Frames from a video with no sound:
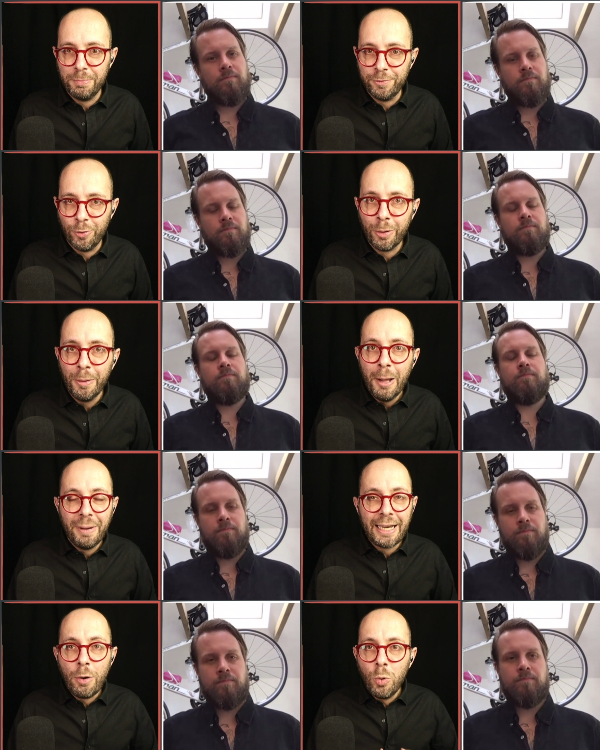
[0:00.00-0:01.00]
Speaker 1: before,
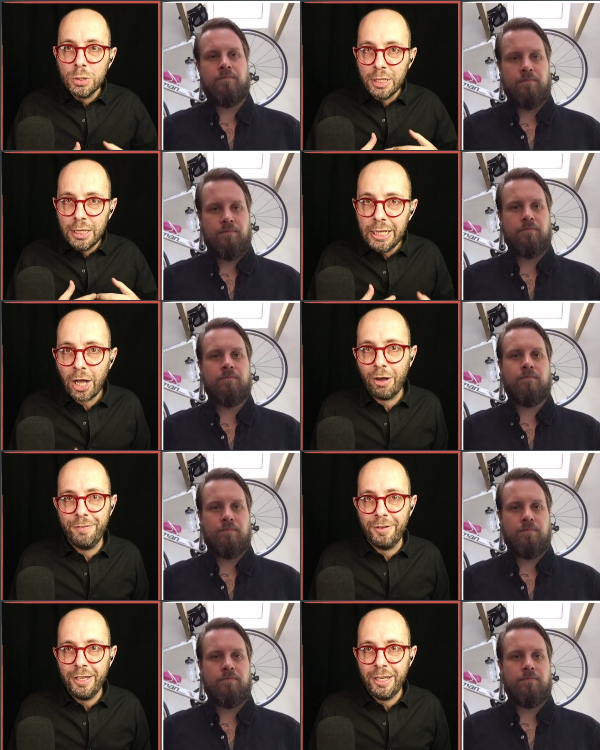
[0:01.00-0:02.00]
but I would
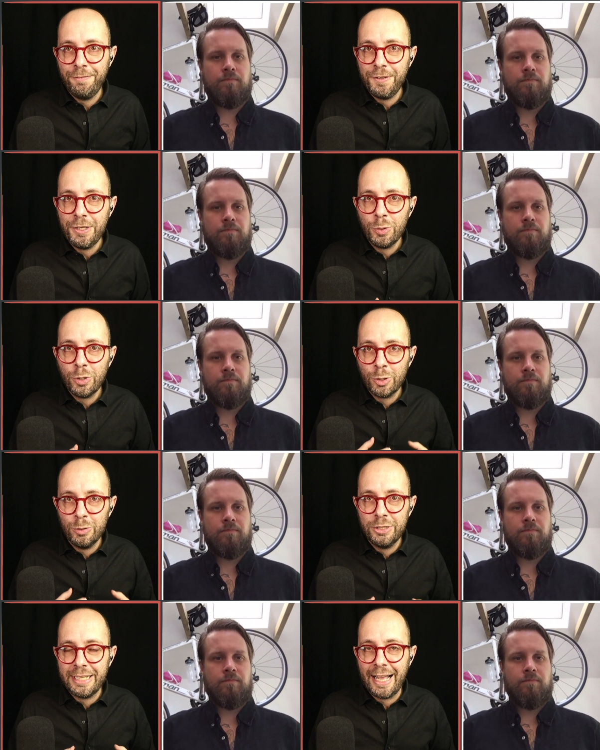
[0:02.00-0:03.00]
love if you
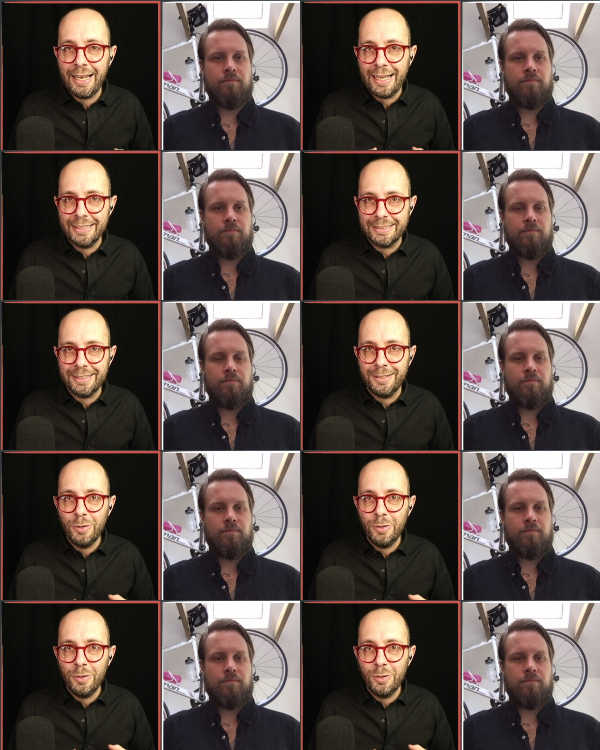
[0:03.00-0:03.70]
could tell us